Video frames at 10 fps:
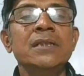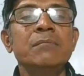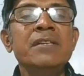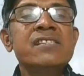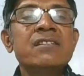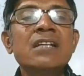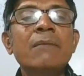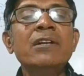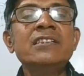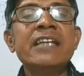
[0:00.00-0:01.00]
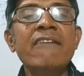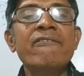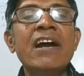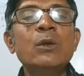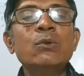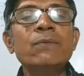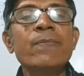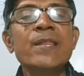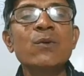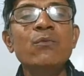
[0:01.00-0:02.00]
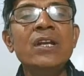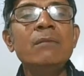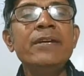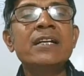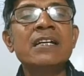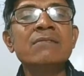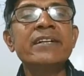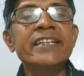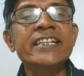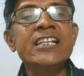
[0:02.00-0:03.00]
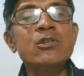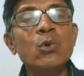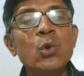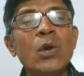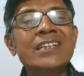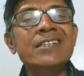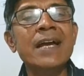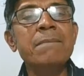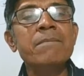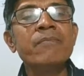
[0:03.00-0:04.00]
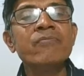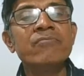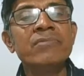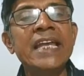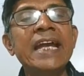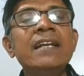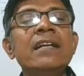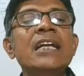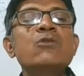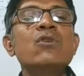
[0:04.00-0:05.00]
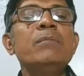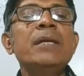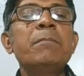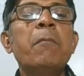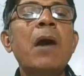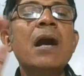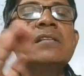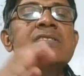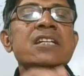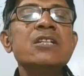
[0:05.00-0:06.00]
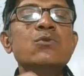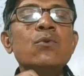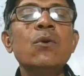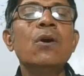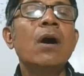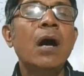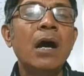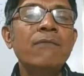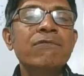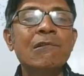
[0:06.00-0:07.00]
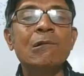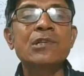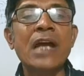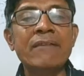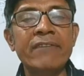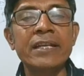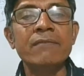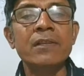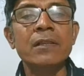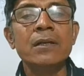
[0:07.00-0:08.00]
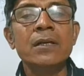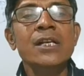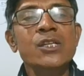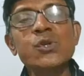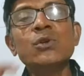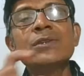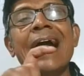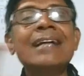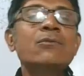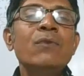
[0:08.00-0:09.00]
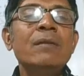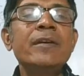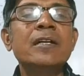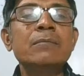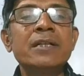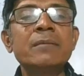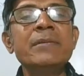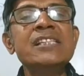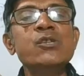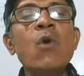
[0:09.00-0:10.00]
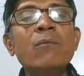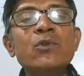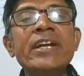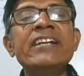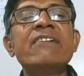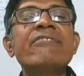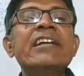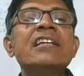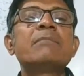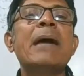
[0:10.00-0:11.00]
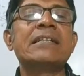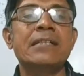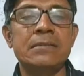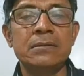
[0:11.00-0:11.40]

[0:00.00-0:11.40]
Means double type value will be converted into lower type, then it will be passed into a float type variable. So that will be converted, means you have to interfere that matter.